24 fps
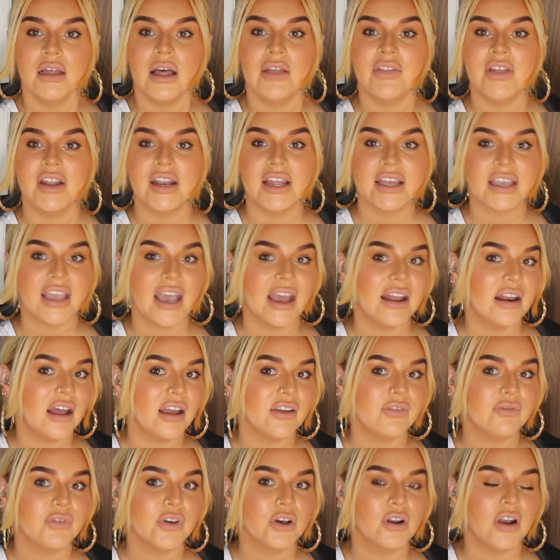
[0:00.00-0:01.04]
And then again,
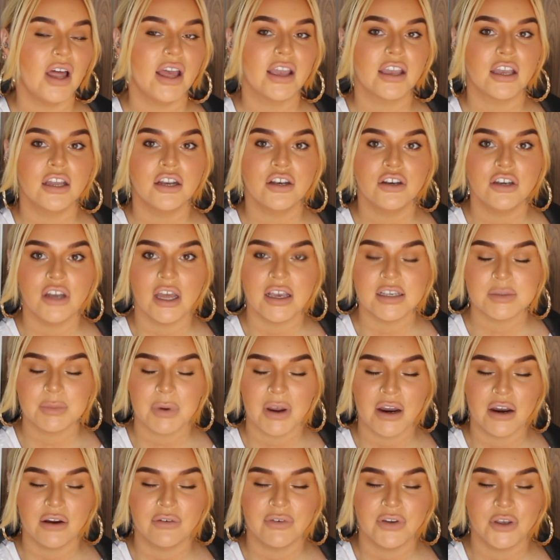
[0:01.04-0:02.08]
I feel like nice
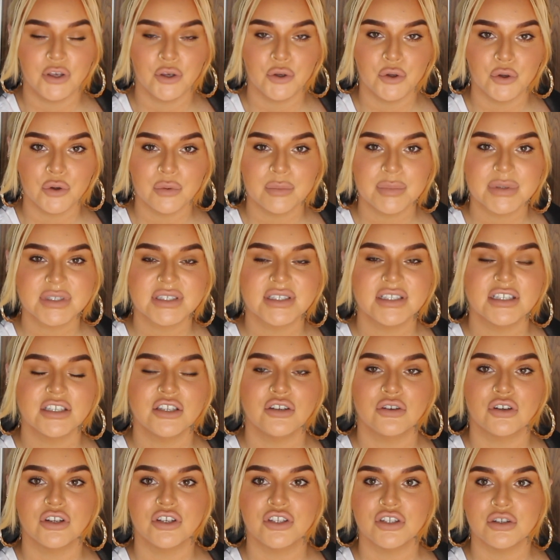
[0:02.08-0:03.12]
pair of hoops.
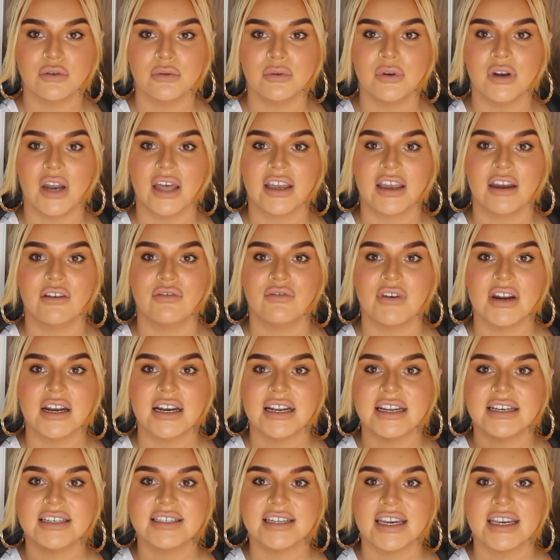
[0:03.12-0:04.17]
You could do like a
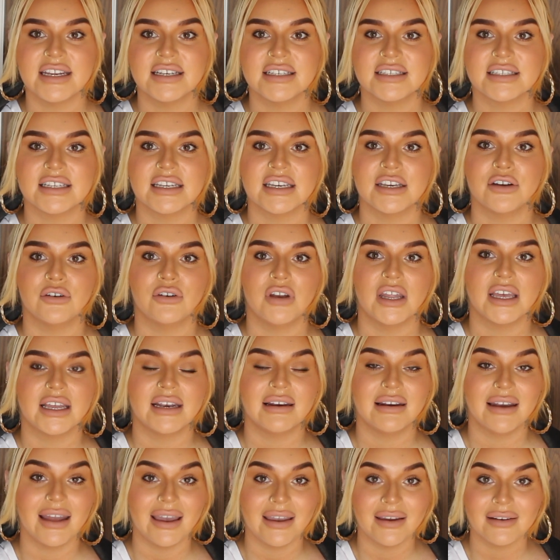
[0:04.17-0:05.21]
really dainty or like
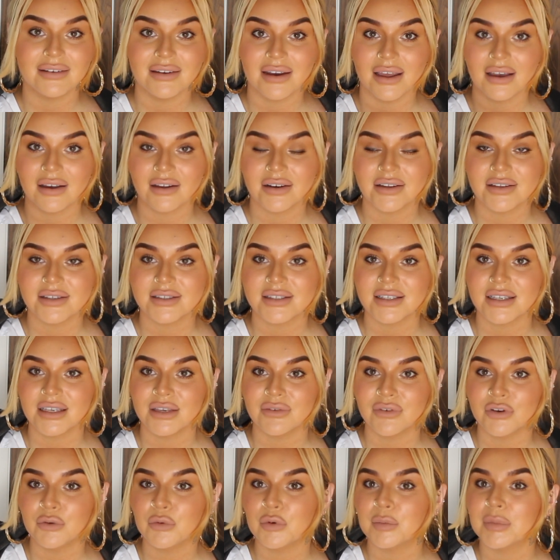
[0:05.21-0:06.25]
layered necklace
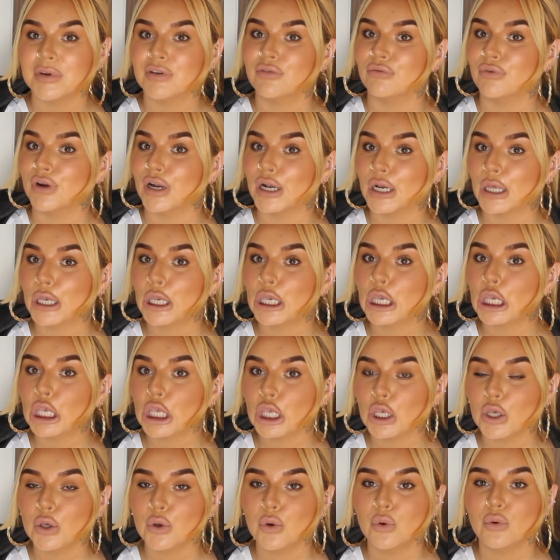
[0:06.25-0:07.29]
even would be really
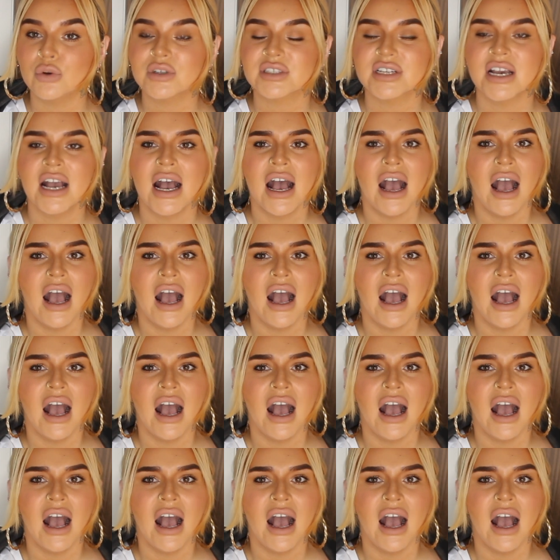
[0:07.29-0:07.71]
cute.